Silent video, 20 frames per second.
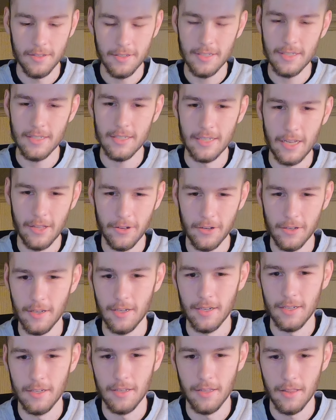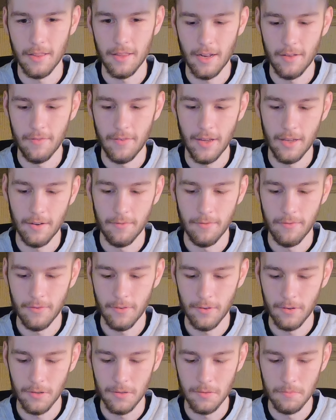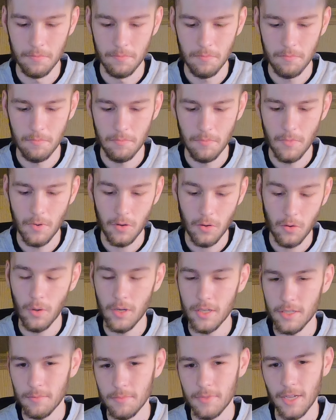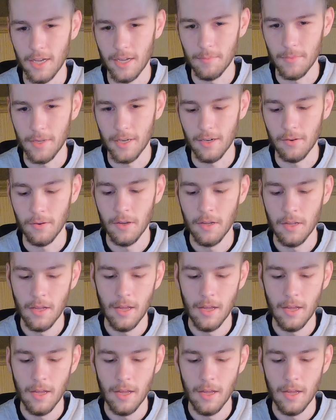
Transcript: This is another gun that I've had for quite some time now,